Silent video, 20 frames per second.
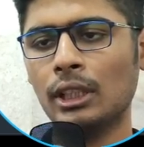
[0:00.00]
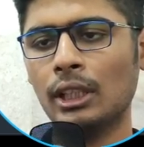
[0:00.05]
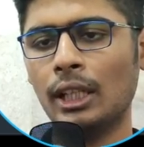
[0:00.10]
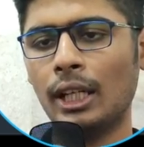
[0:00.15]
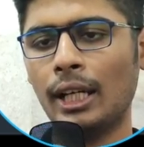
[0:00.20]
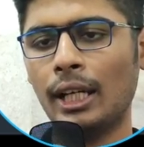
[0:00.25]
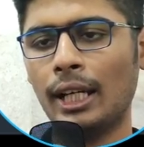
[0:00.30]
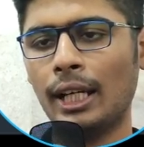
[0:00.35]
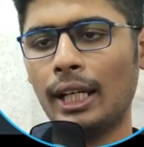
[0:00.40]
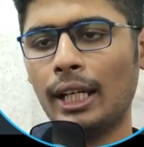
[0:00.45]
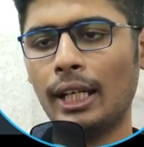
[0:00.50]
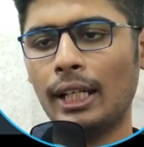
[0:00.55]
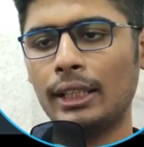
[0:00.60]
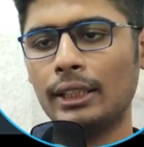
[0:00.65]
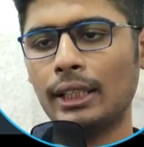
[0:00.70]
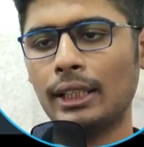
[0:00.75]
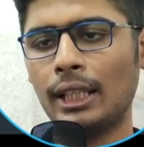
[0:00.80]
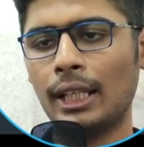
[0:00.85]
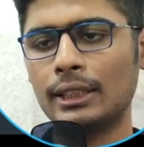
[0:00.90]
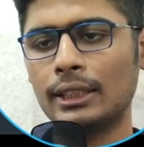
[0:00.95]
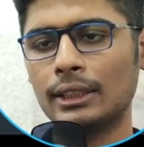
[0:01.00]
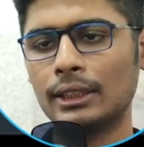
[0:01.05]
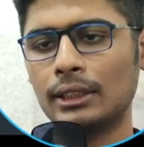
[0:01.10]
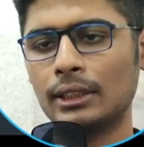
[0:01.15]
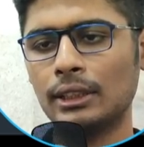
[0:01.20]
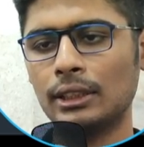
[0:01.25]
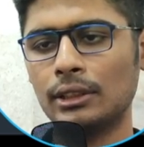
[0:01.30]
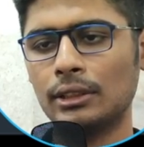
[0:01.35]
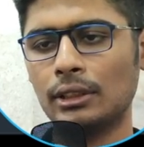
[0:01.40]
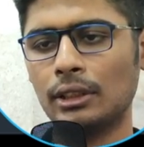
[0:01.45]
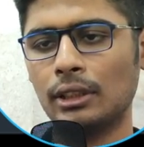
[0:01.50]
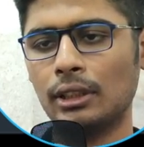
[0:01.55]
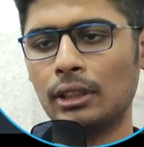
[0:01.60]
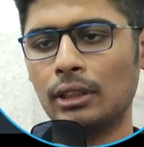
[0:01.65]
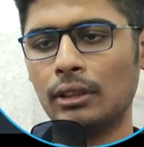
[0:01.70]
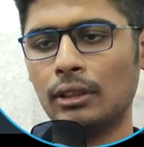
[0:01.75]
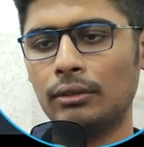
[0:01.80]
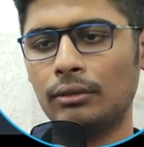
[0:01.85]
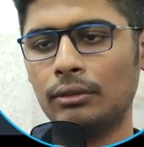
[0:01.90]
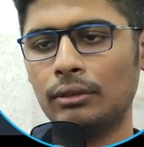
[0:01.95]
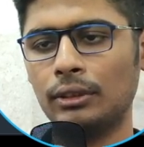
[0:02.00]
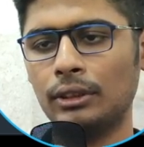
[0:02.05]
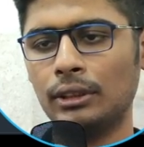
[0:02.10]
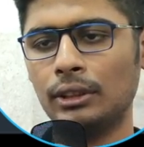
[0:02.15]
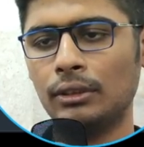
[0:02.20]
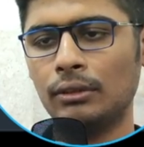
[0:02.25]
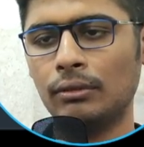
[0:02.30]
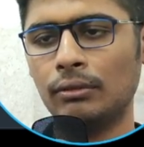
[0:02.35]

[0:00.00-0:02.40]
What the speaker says: and as it is we